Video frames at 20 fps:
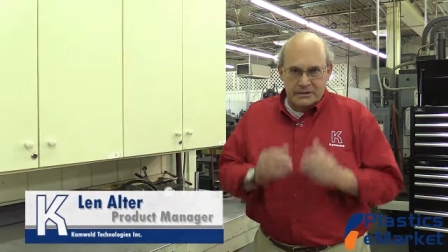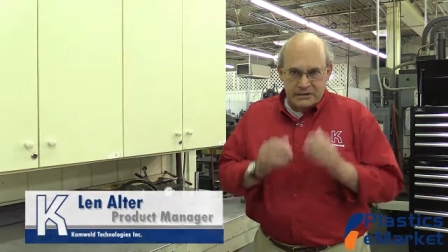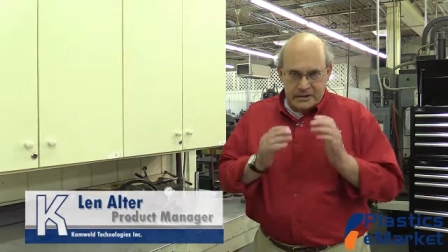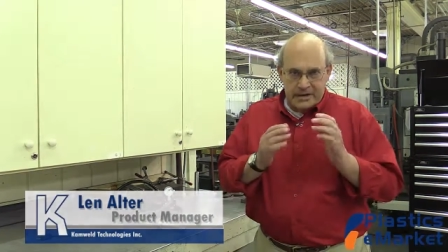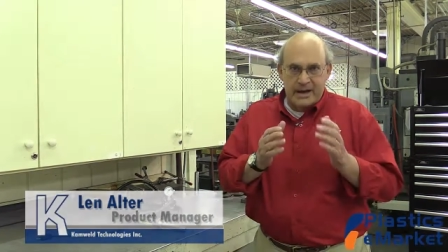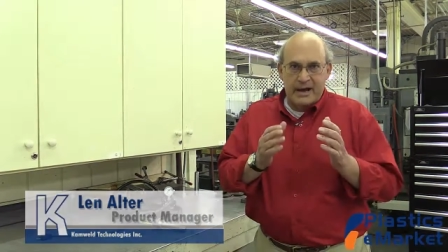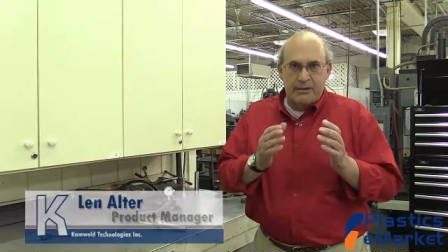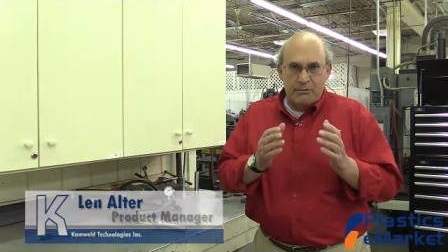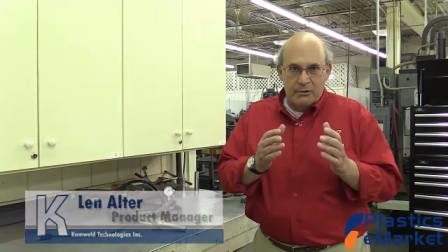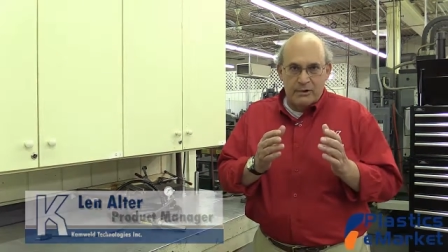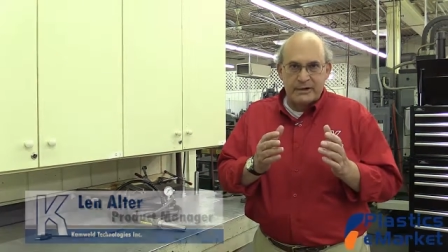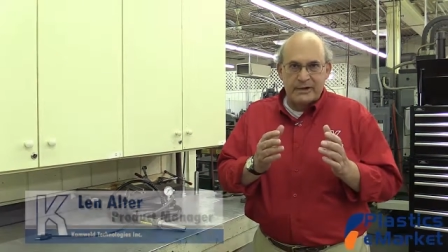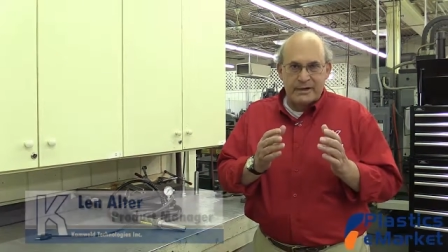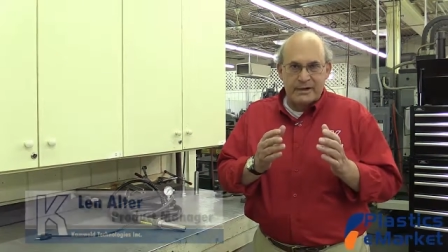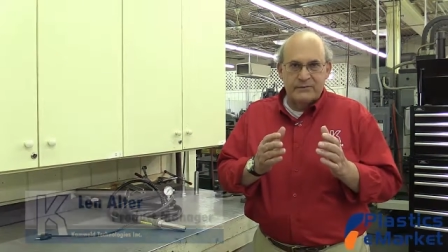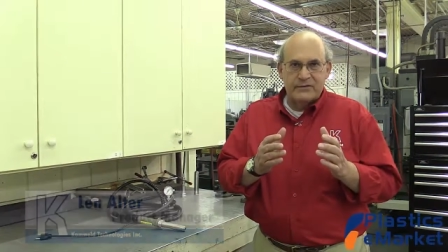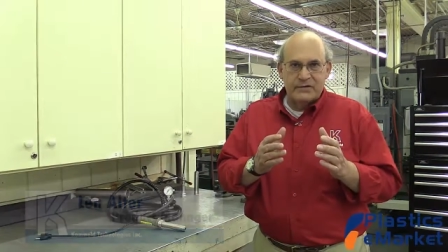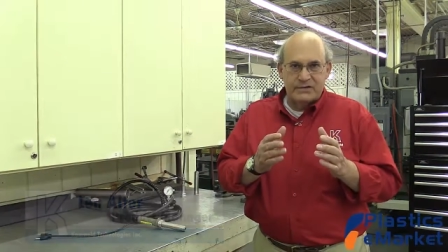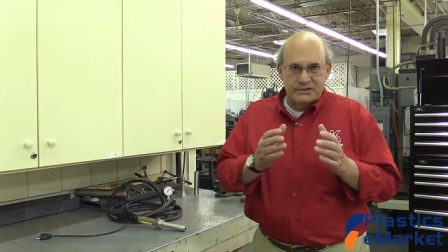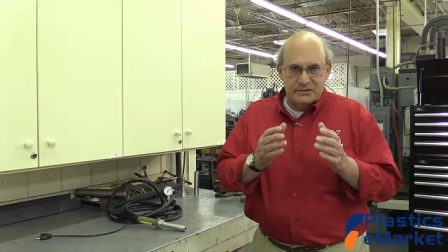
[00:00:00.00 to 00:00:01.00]
Today I want to
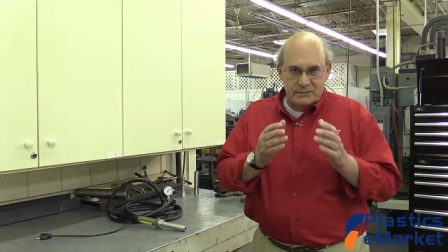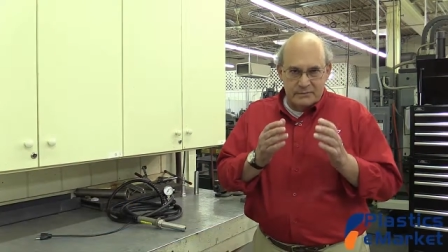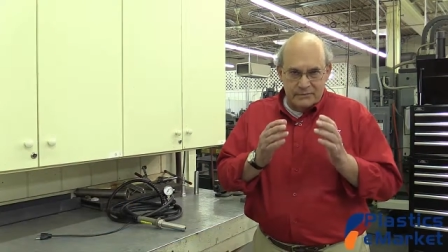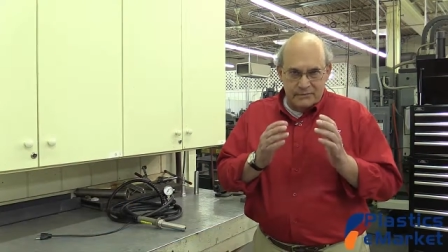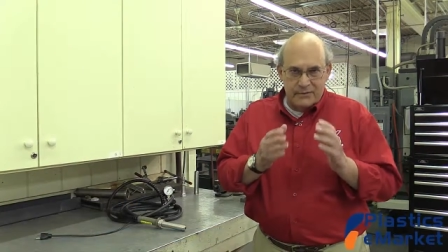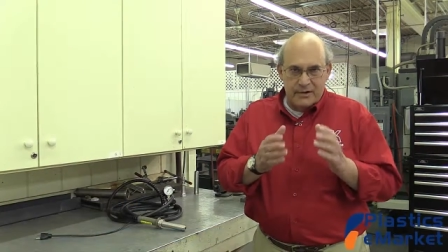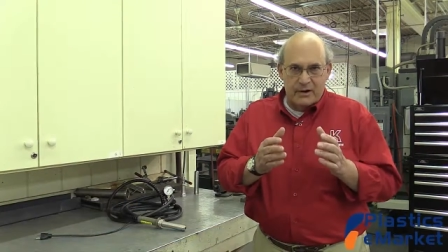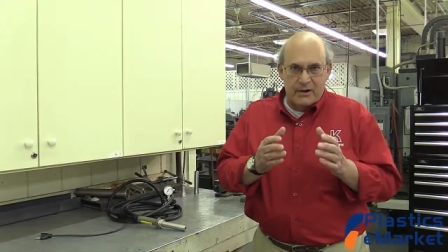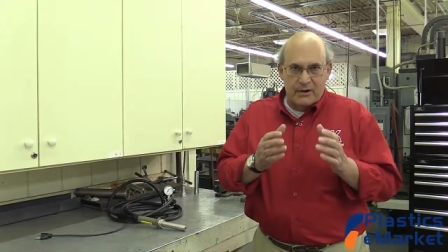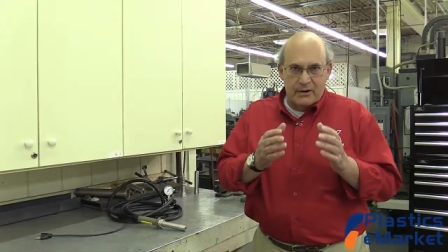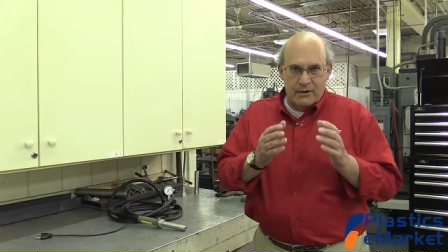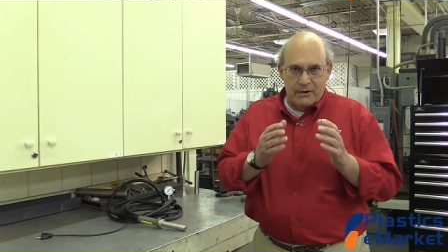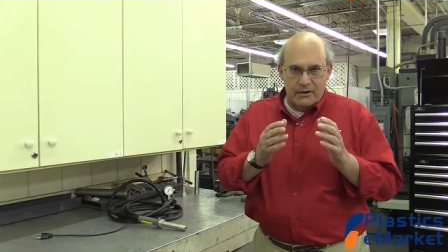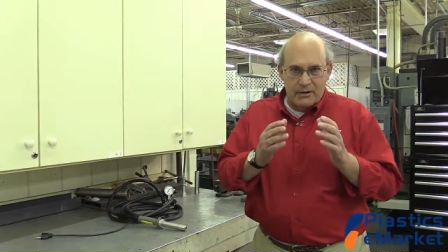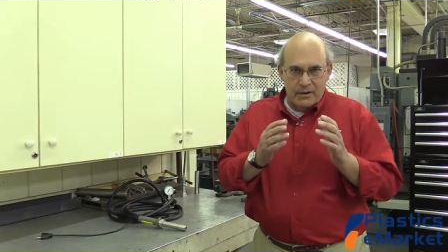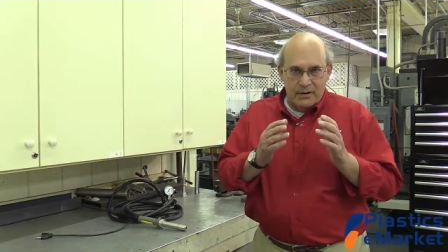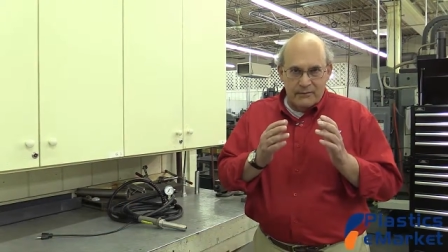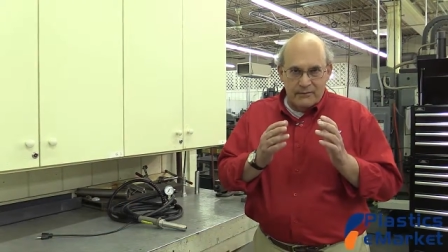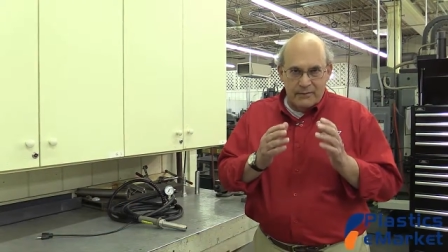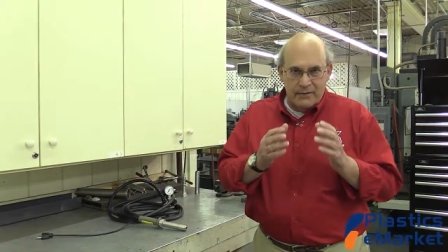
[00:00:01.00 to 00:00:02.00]
give you some very,